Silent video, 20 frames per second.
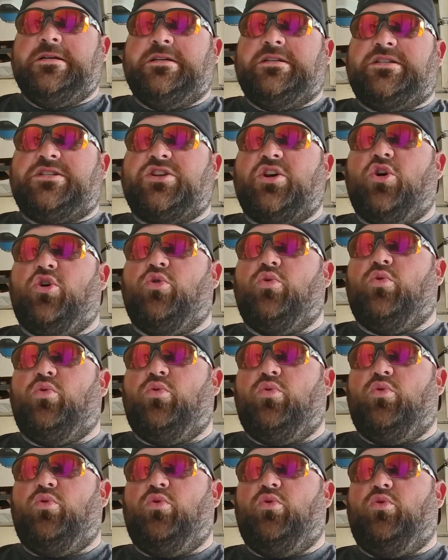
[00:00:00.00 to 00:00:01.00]
so
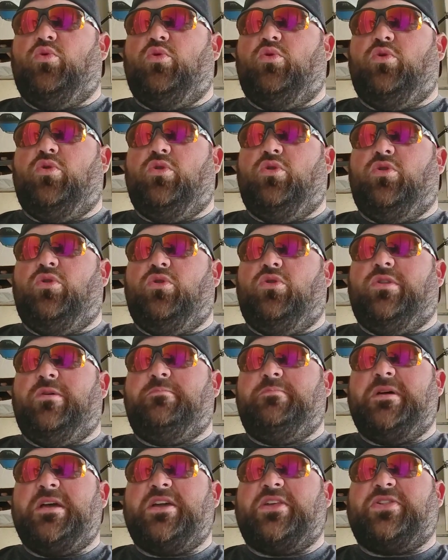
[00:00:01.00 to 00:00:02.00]
the
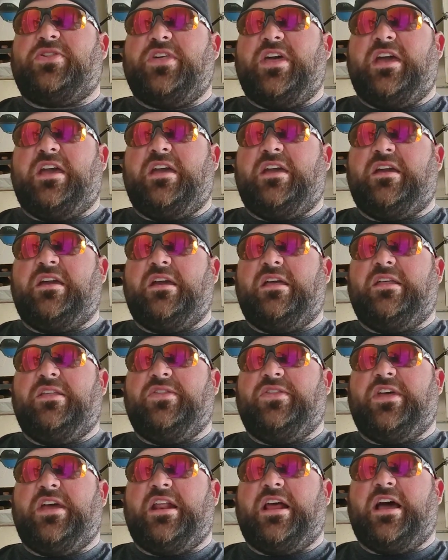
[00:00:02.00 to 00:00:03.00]
big thing
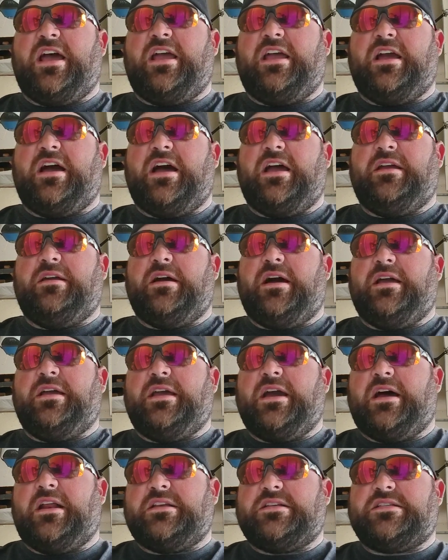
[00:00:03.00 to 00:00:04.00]
that I
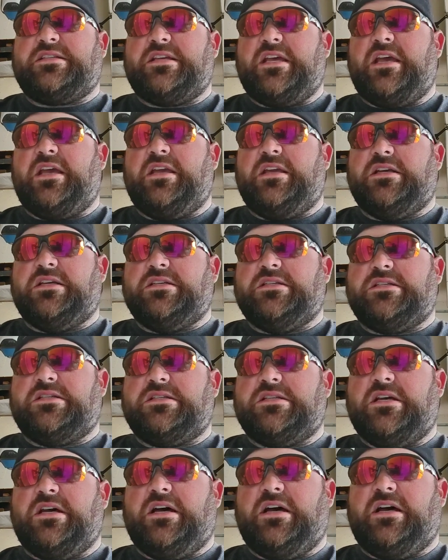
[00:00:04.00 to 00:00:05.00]
gotta say
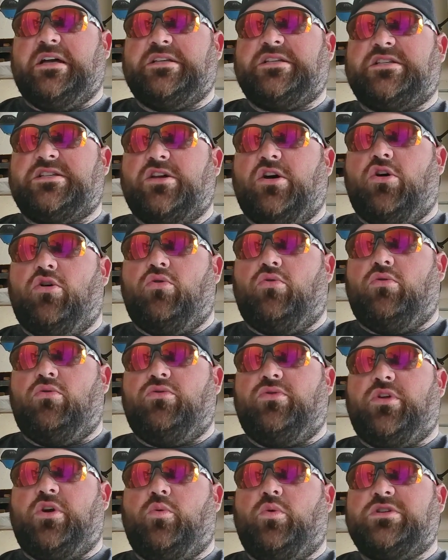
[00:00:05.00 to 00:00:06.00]
is, so
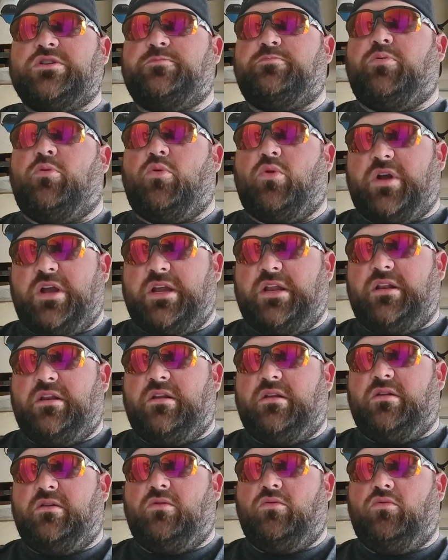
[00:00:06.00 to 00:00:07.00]
there was a point
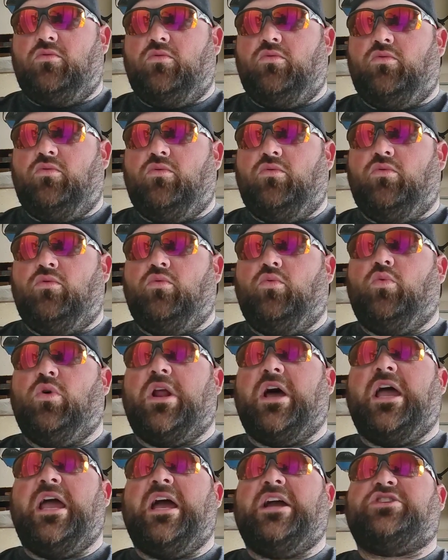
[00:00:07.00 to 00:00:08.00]
when
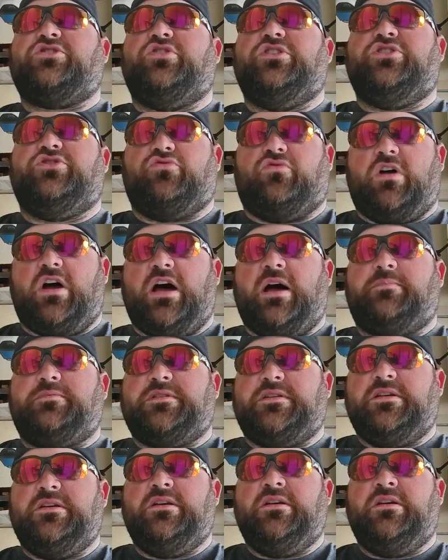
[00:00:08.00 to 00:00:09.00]
I actually
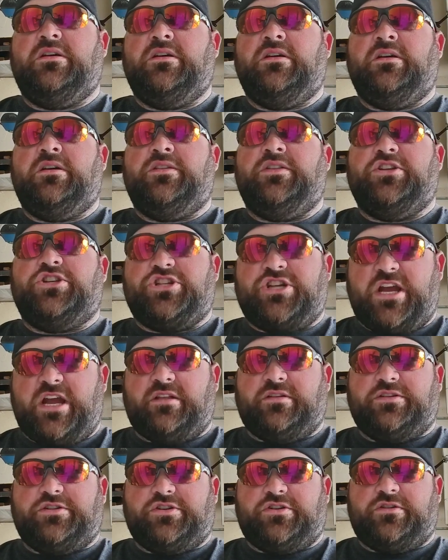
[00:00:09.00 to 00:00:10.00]
dropped the
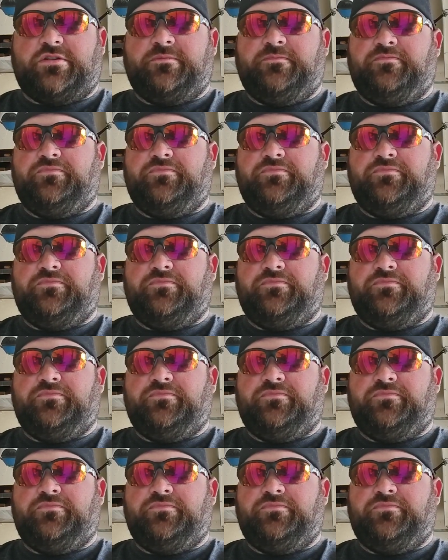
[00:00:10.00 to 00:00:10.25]
Challenger.